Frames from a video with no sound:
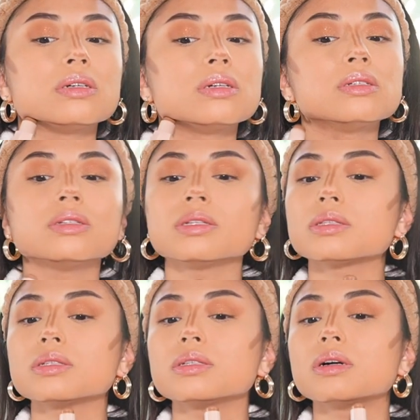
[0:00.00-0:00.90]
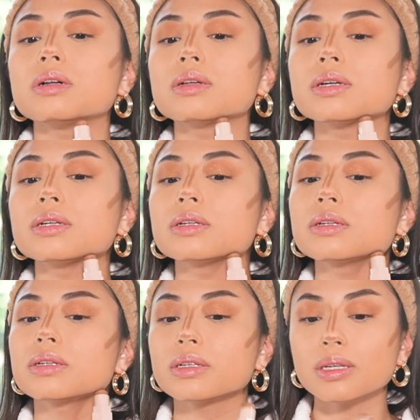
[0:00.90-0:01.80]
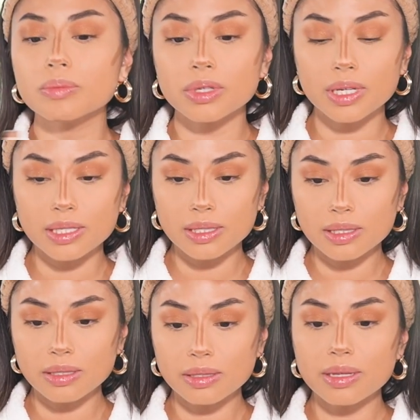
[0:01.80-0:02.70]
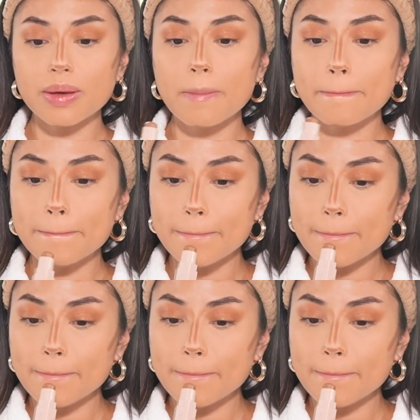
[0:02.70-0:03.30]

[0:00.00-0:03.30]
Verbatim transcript: underneath the jawline, keep it nice and slim.